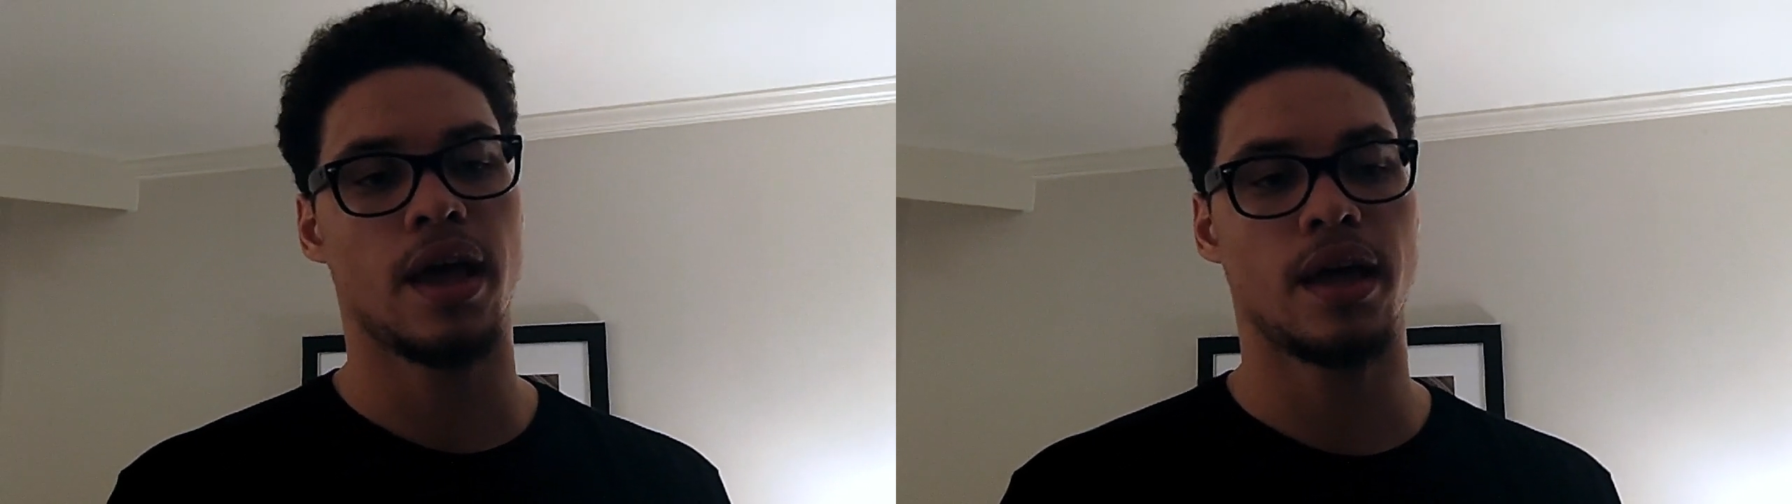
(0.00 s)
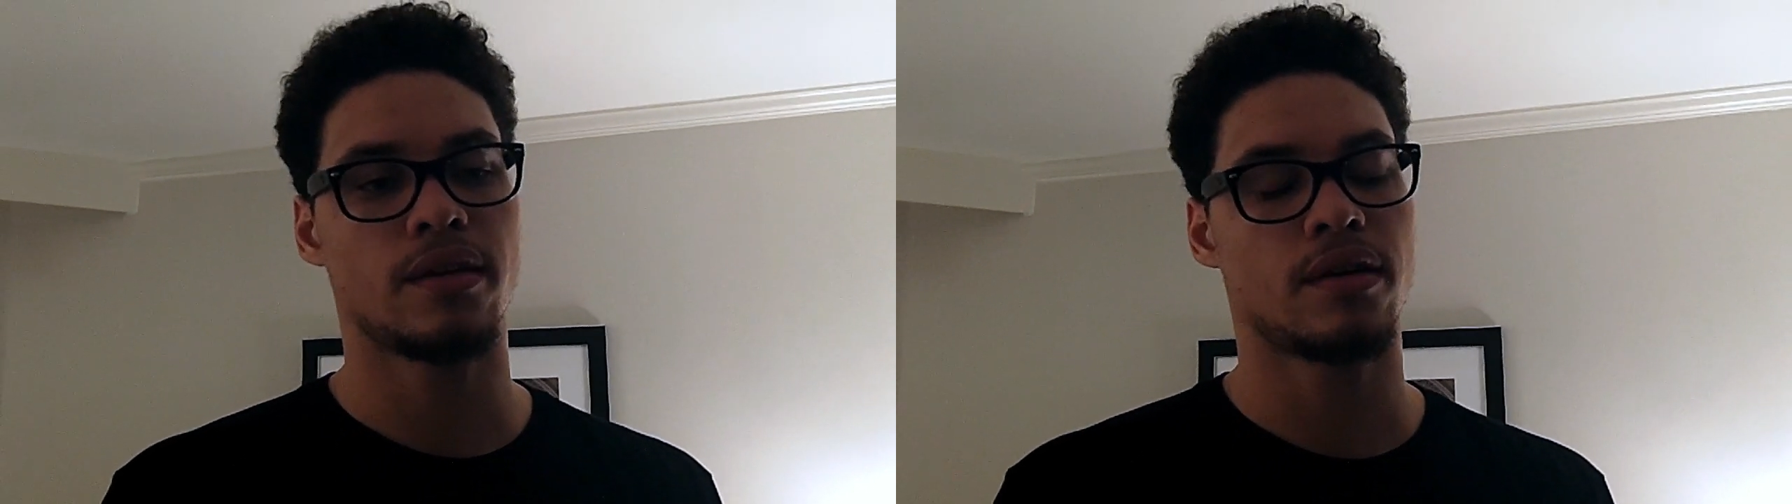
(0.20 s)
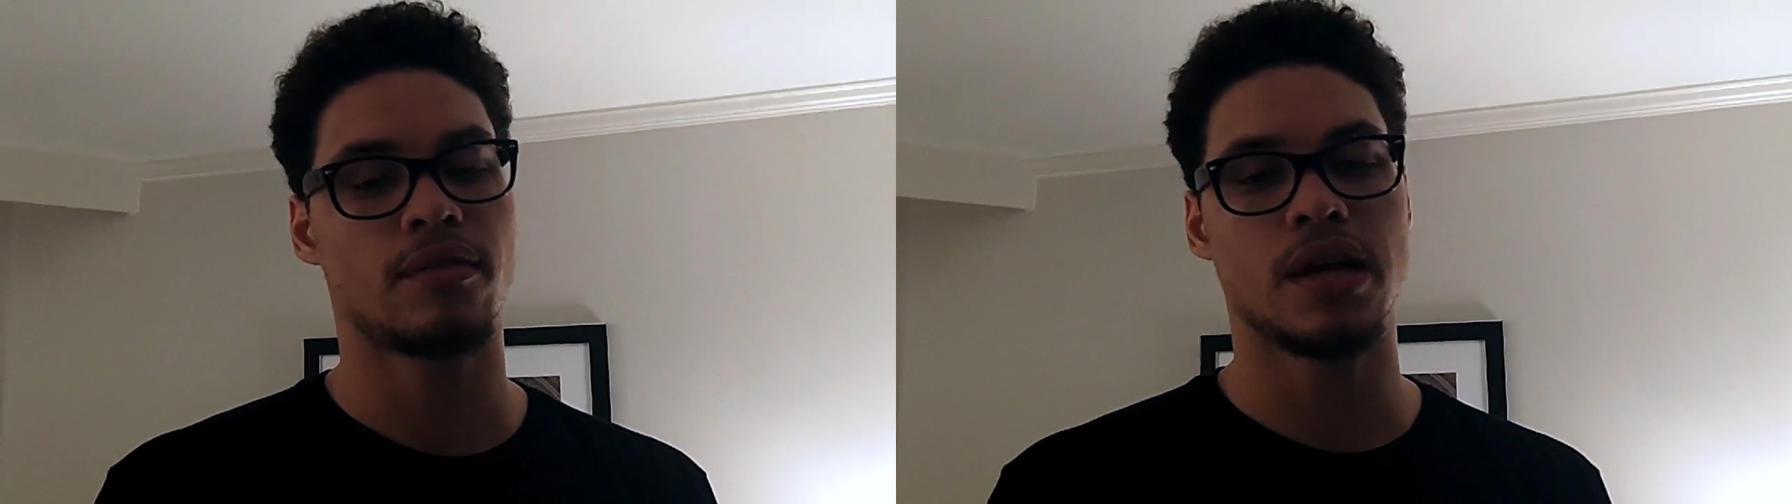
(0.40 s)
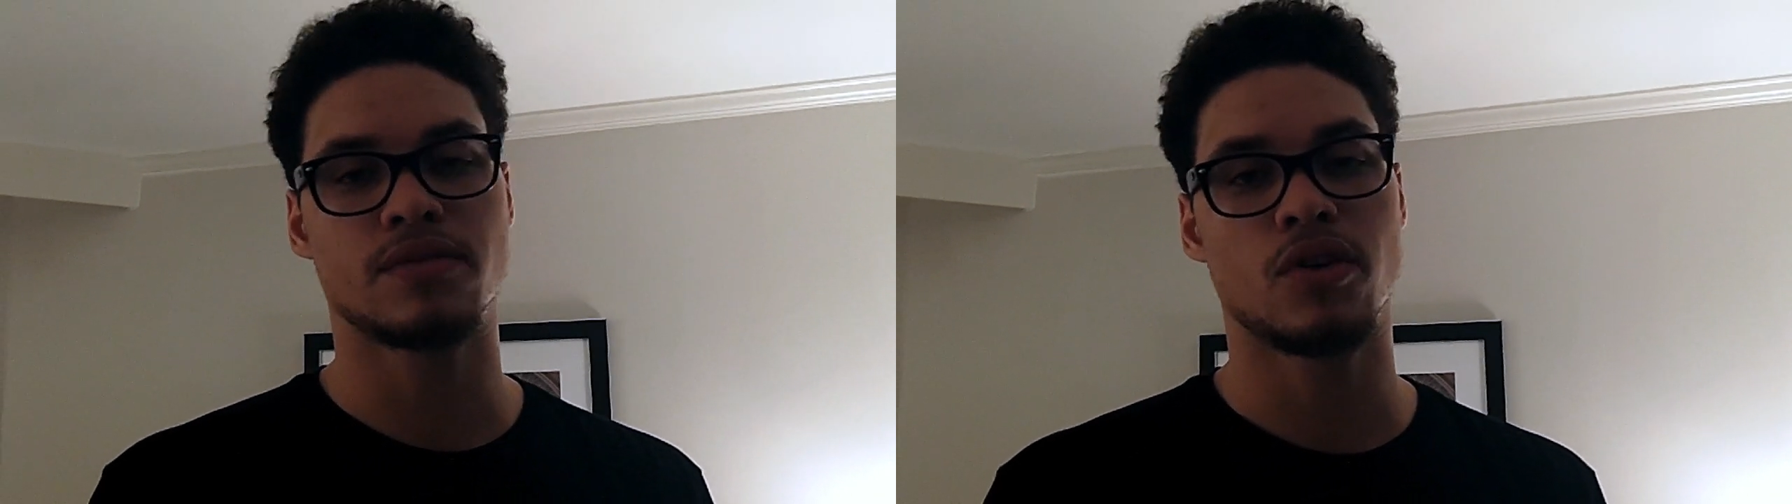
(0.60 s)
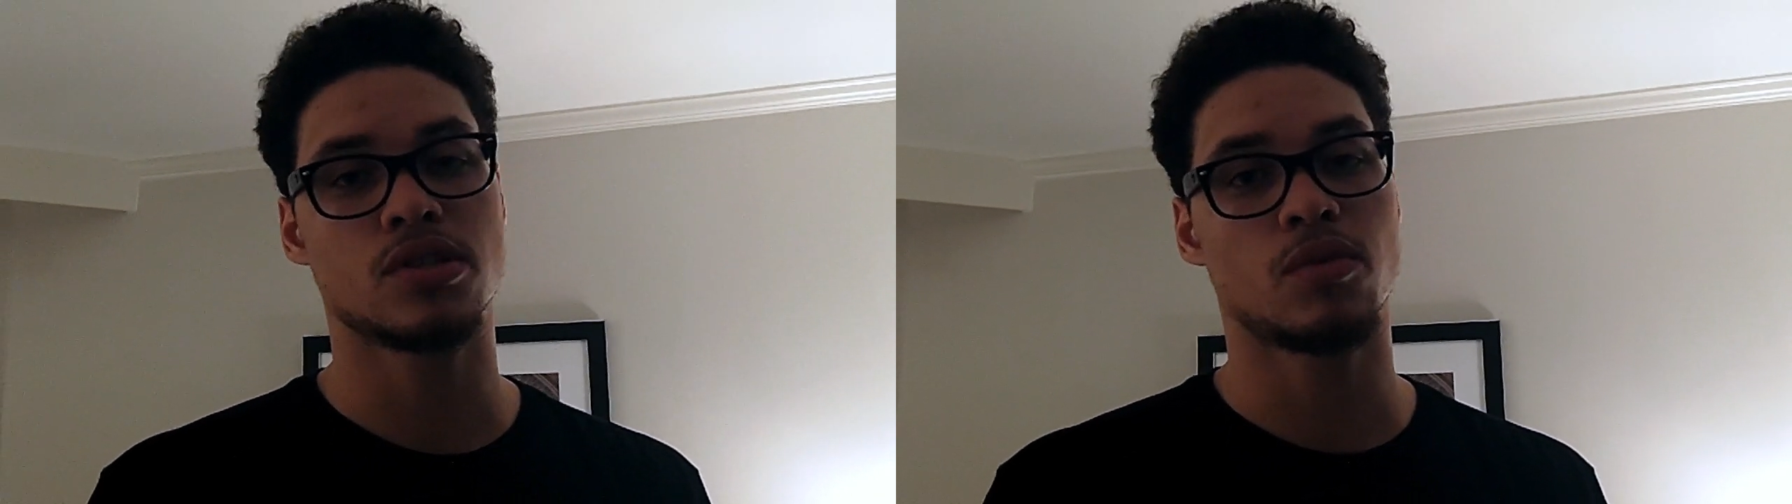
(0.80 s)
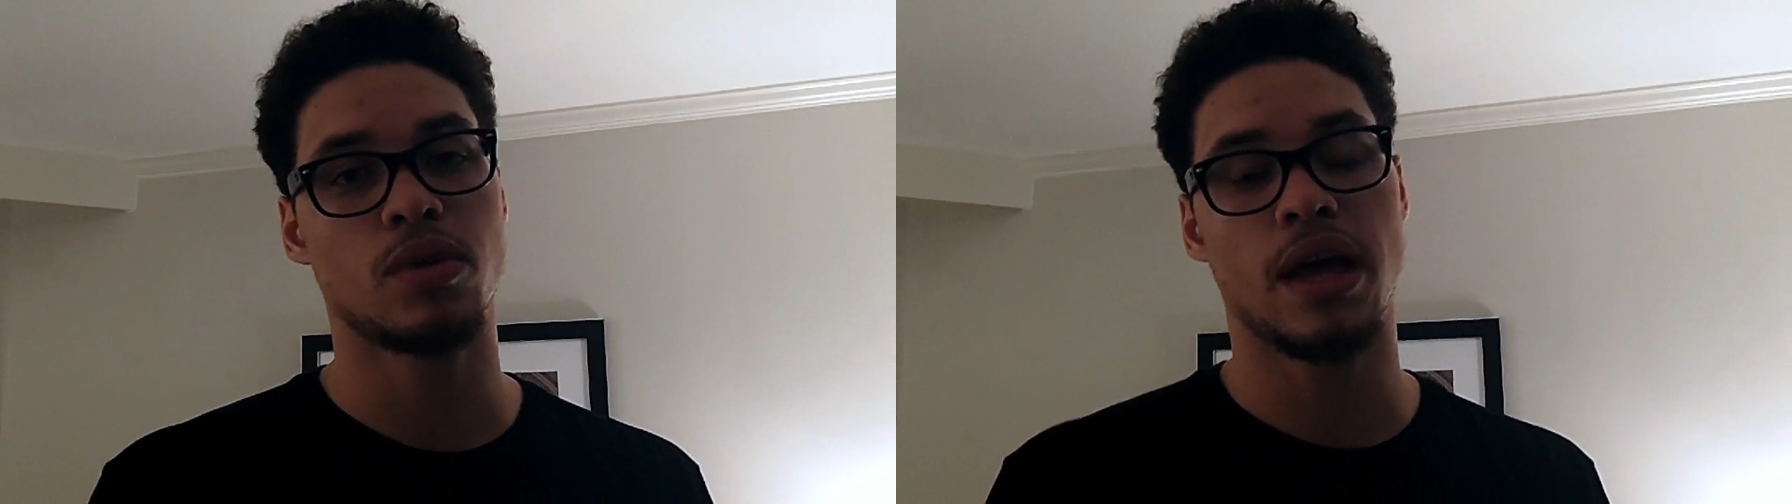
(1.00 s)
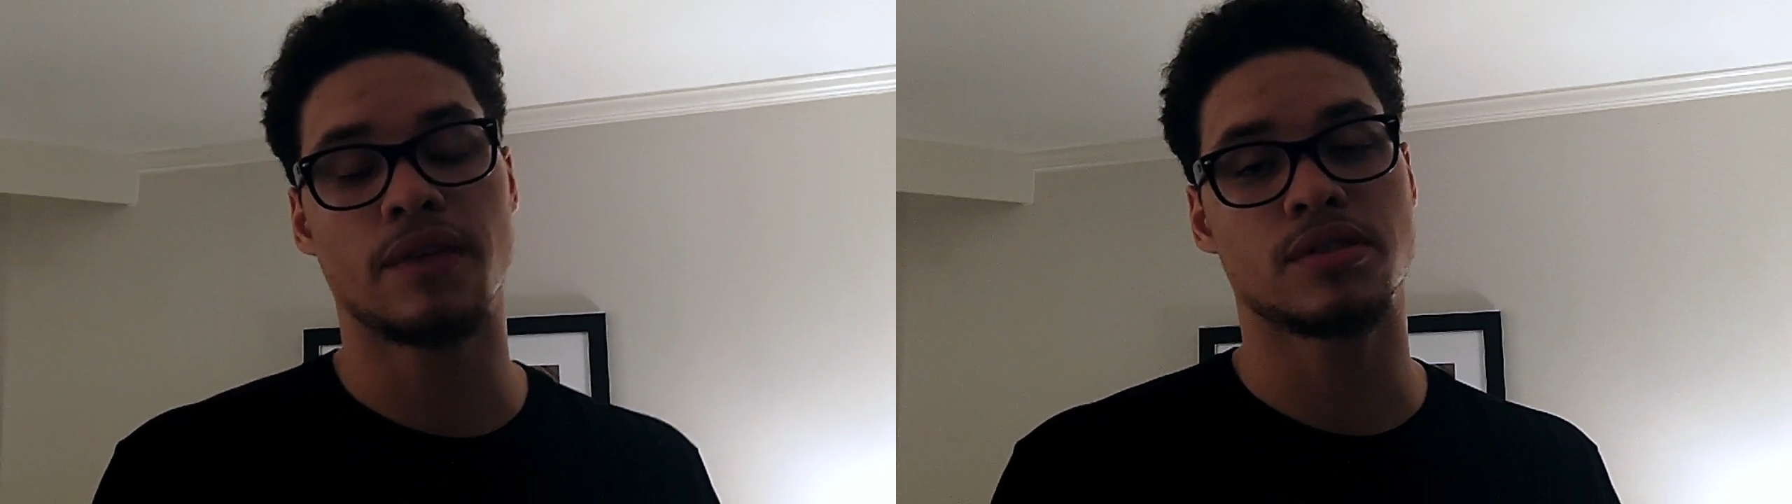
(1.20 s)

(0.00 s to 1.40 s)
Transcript: and uh, vice versa. We